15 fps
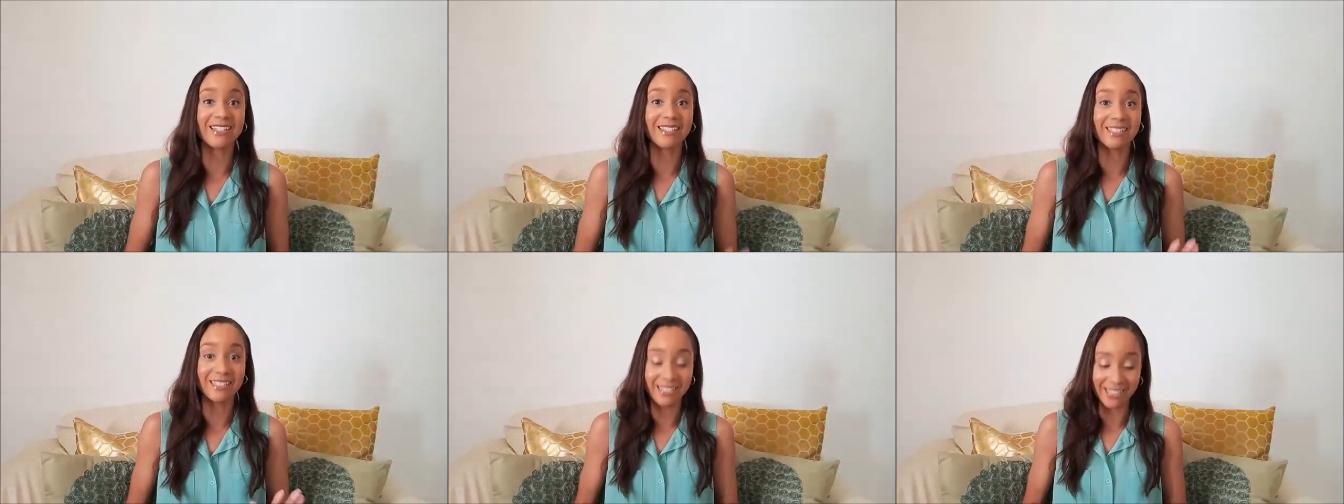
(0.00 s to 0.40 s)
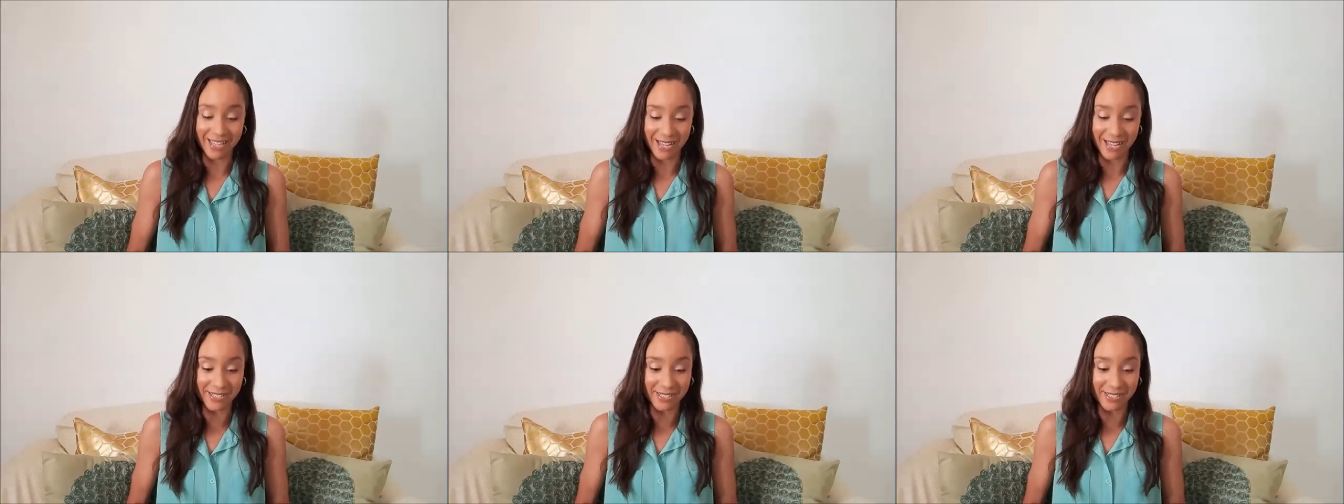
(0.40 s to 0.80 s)

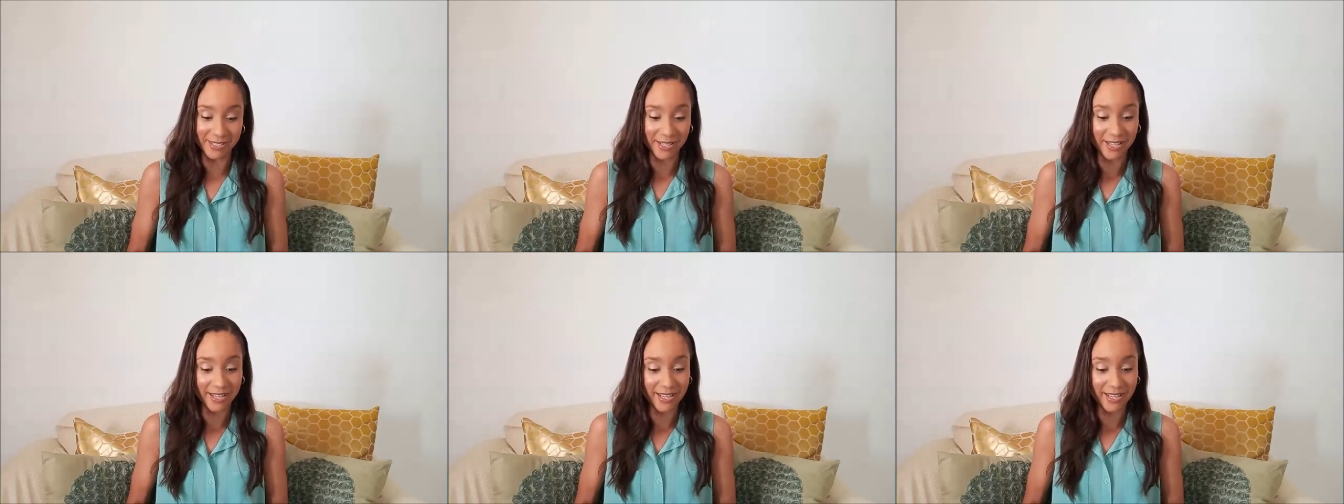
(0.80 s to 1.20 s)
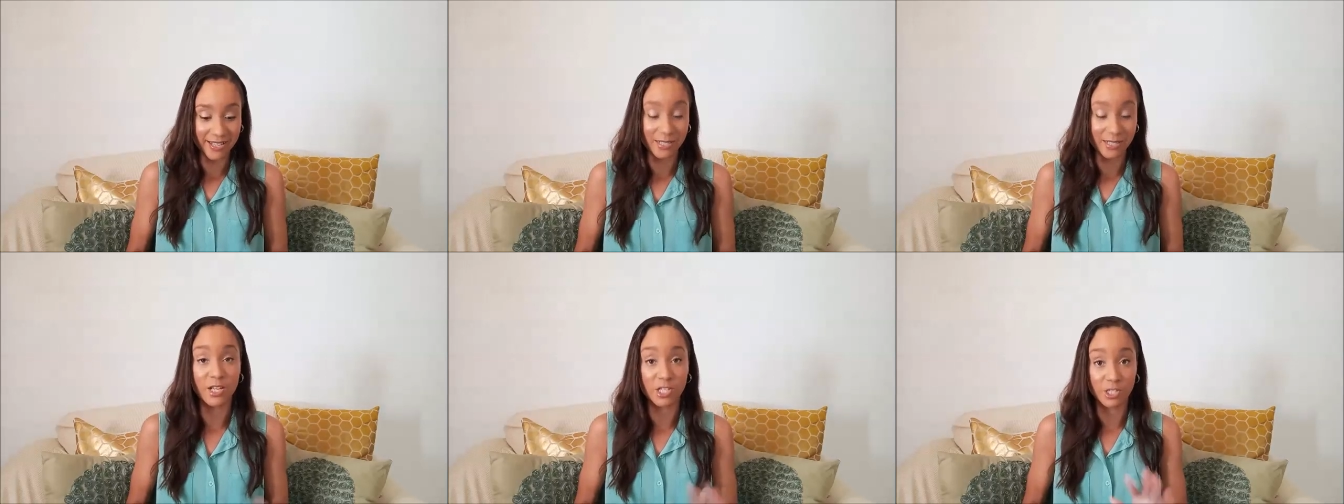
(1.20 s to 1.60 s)
Yes,
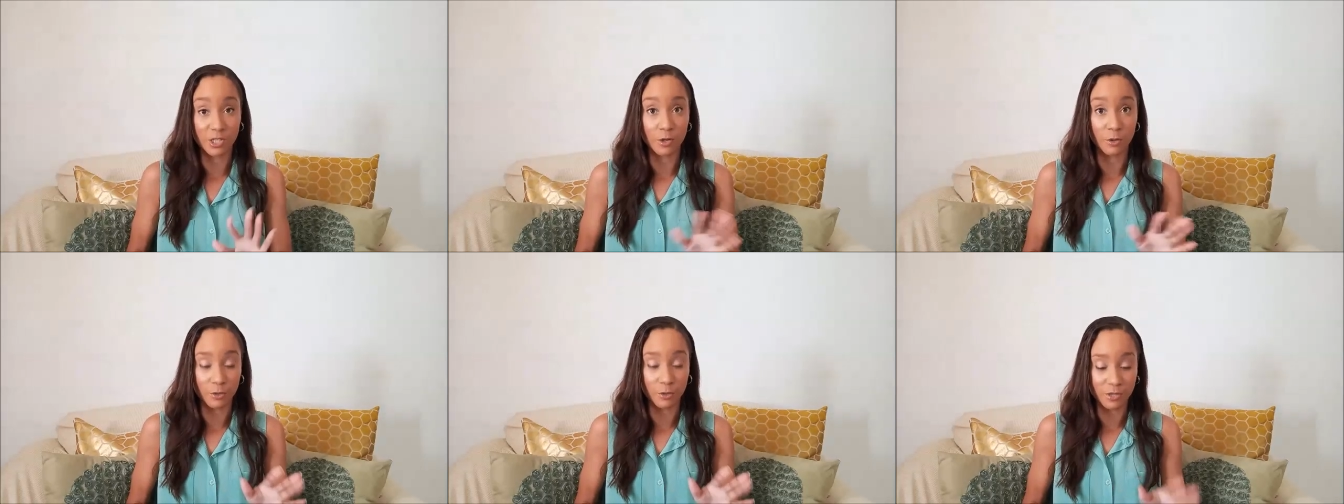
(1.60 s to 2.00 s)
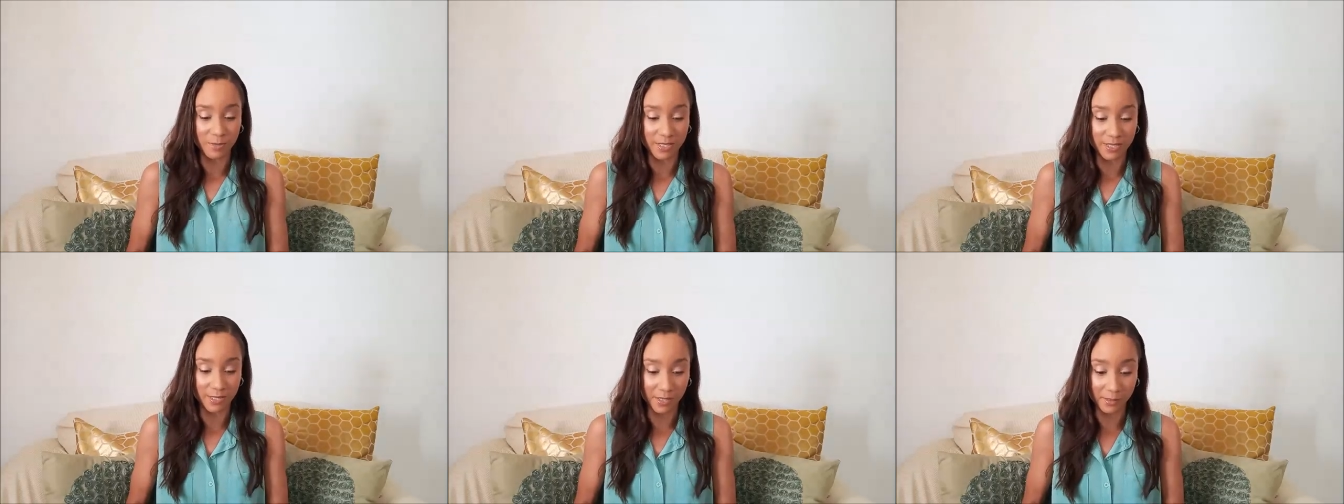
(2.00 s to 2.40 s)
especially around
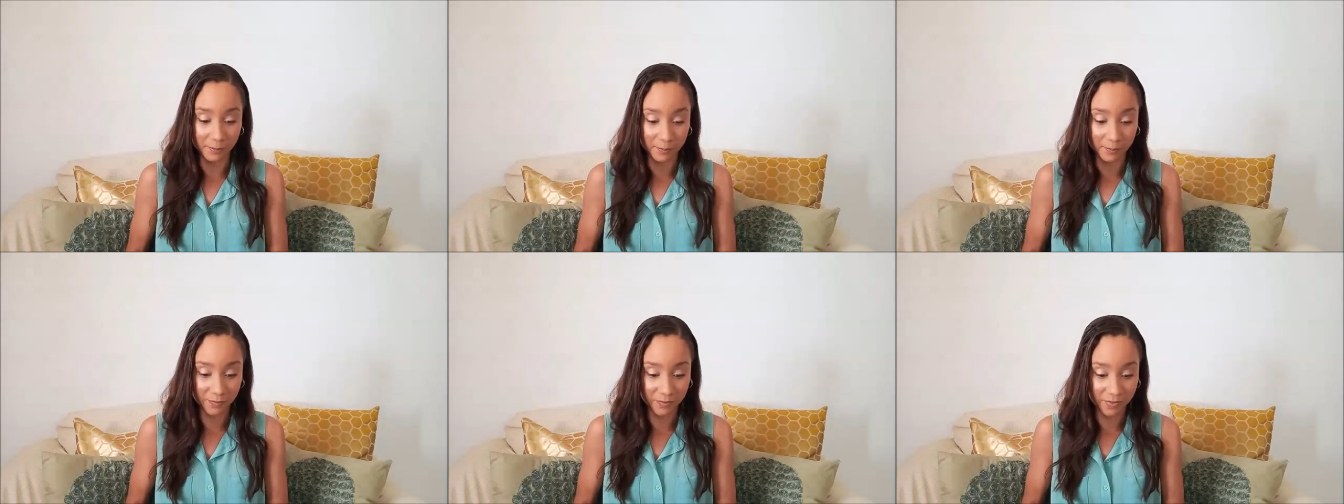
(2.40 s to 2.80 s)
Christmas time.